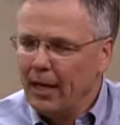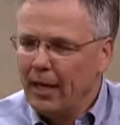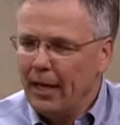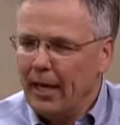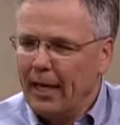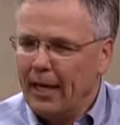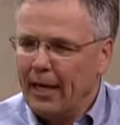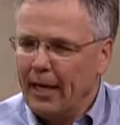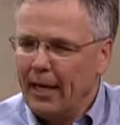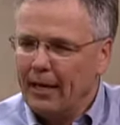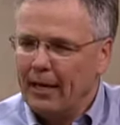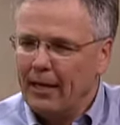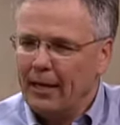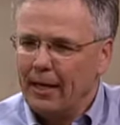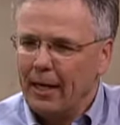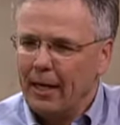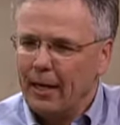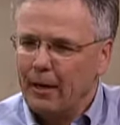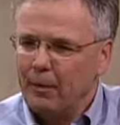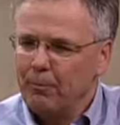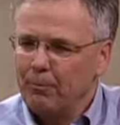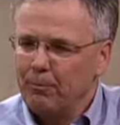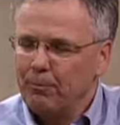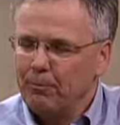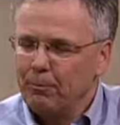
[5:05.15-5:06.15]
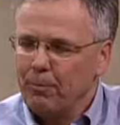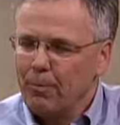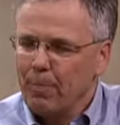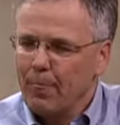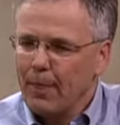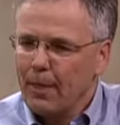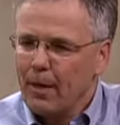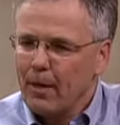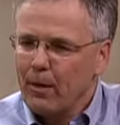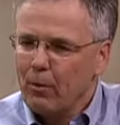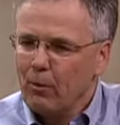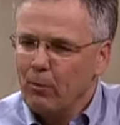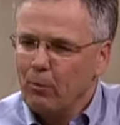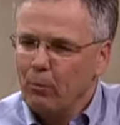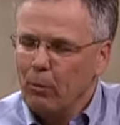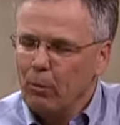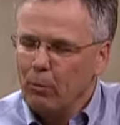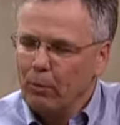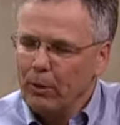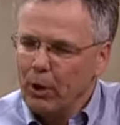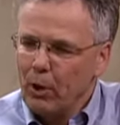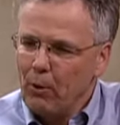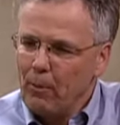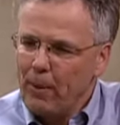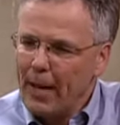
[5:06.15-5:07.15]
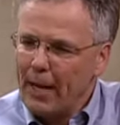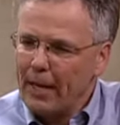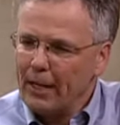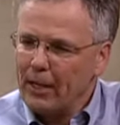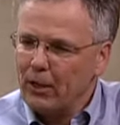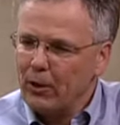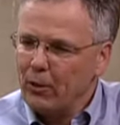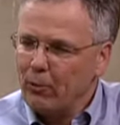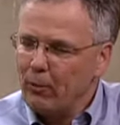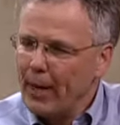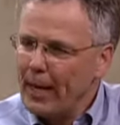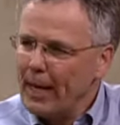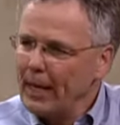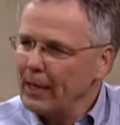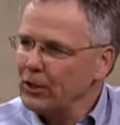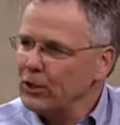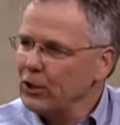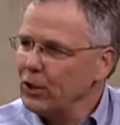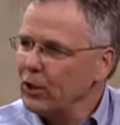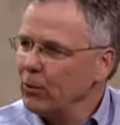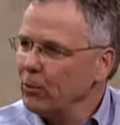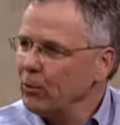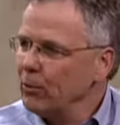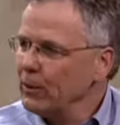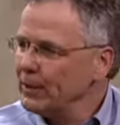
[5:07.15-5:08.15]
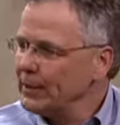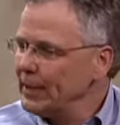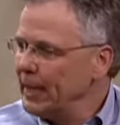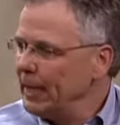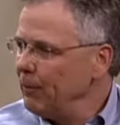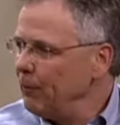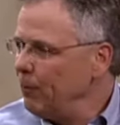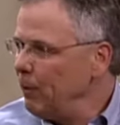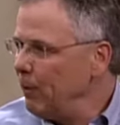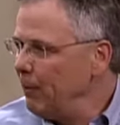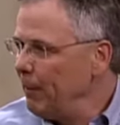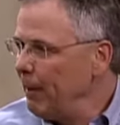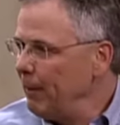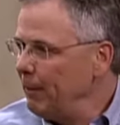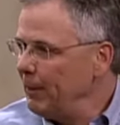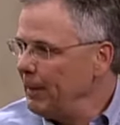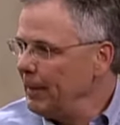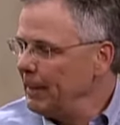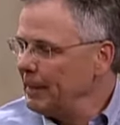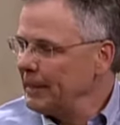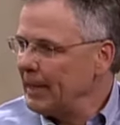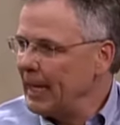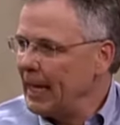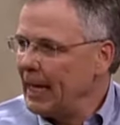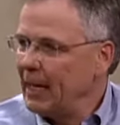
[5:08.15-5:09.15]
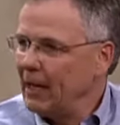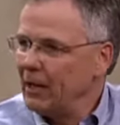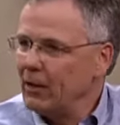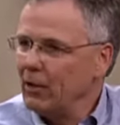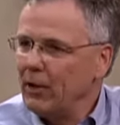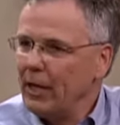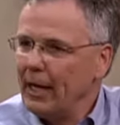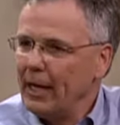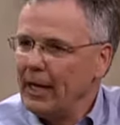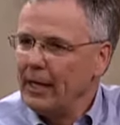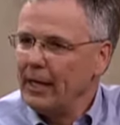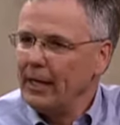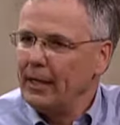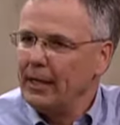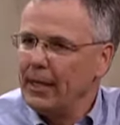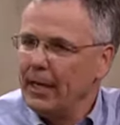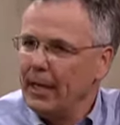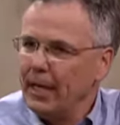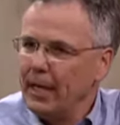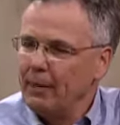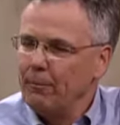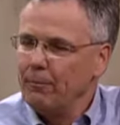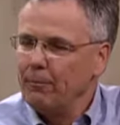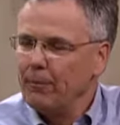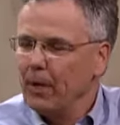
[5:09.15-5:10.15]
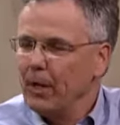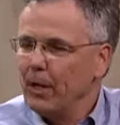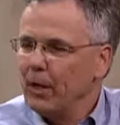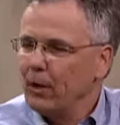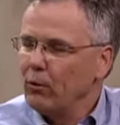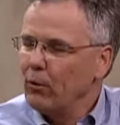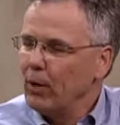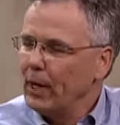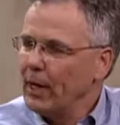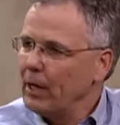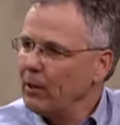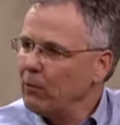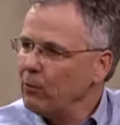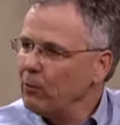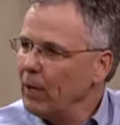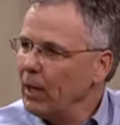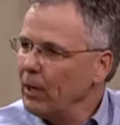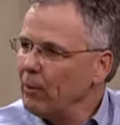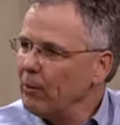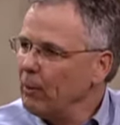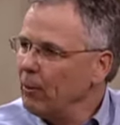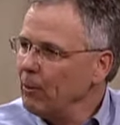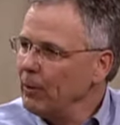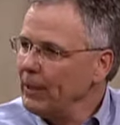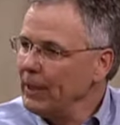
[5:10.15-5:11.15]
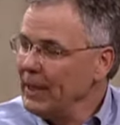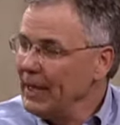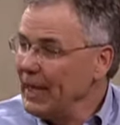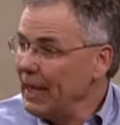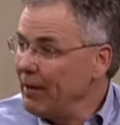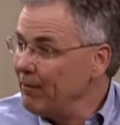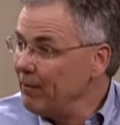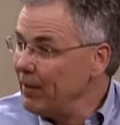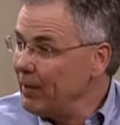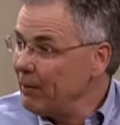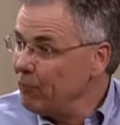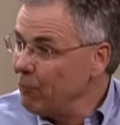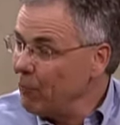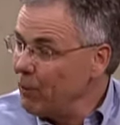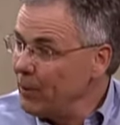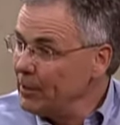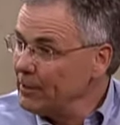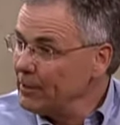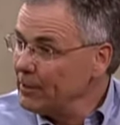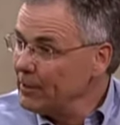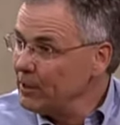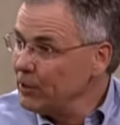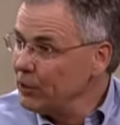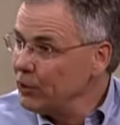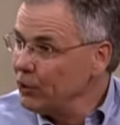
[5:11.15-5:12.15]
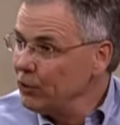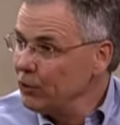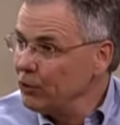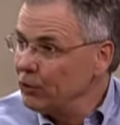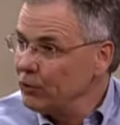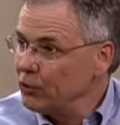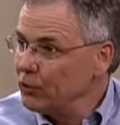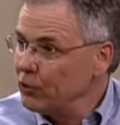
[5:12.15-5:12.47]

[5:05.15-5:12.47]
And when we go back to the rancher, we say, well, maybe these cattle graded well, but we didn't have enough 1s and 2s.